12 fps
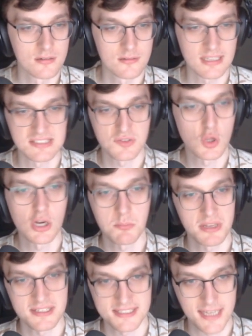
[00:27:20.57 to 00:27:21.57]
That's long
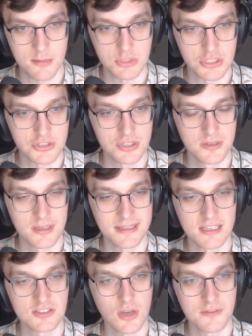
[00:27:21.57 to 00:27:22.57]
been established. And
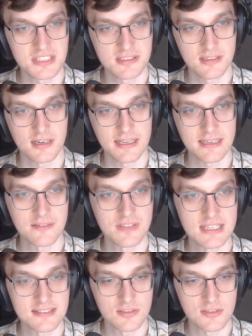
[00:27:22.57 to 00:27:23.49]
then it's obviously not any of these.